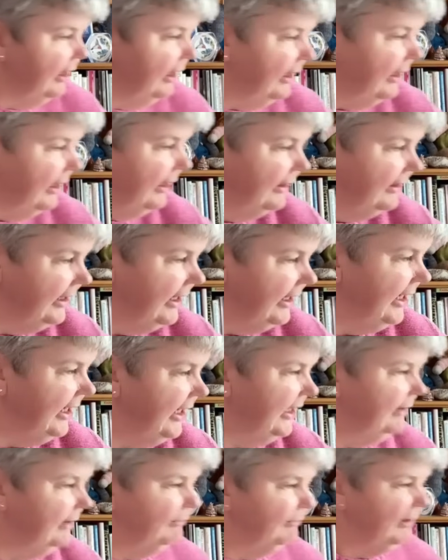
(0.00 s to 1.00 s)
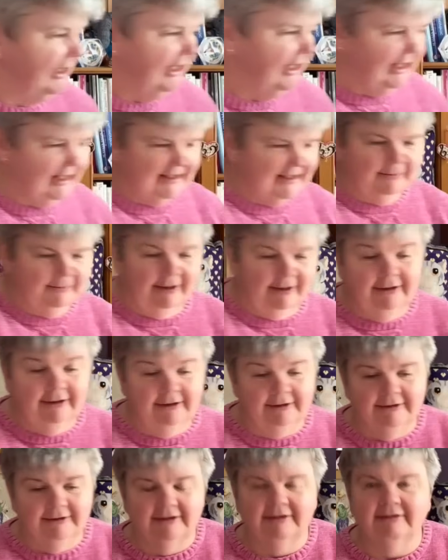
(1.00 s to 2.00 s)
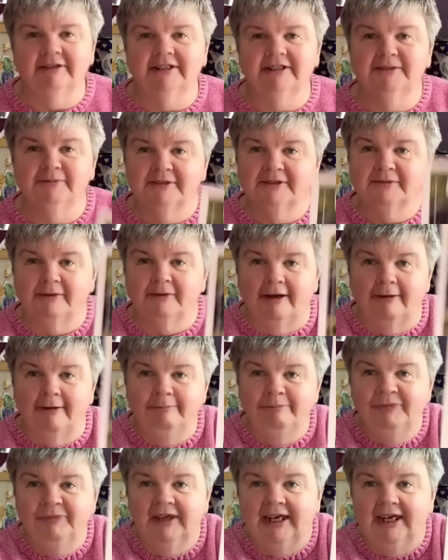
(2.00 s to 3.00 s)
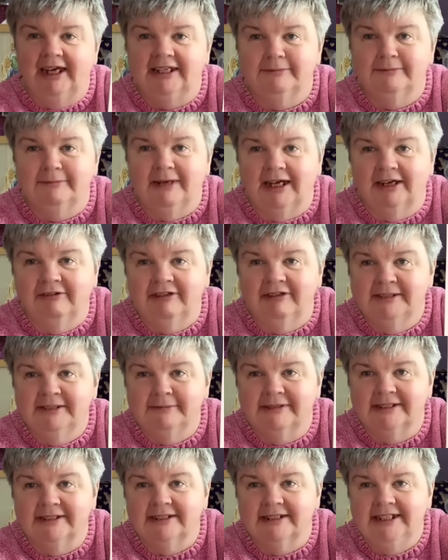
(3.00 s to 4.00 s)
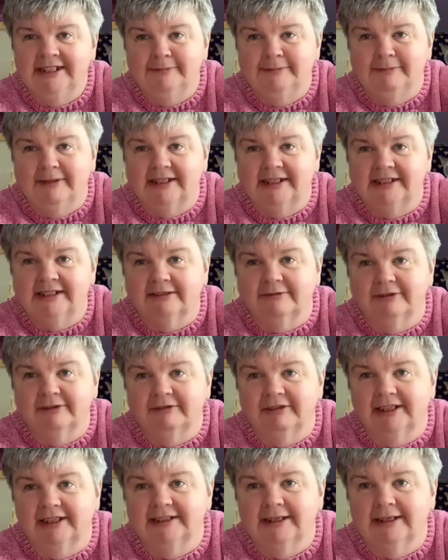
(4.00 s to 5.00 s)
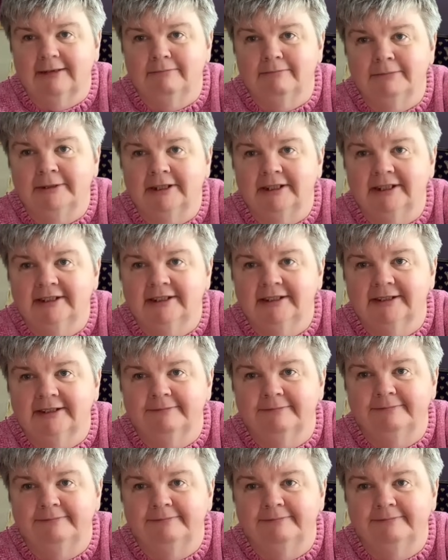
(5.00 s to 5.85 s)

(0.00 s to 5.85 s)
And then my next one, another Christmas one, is my Christmas list by Silver Creek Samplers.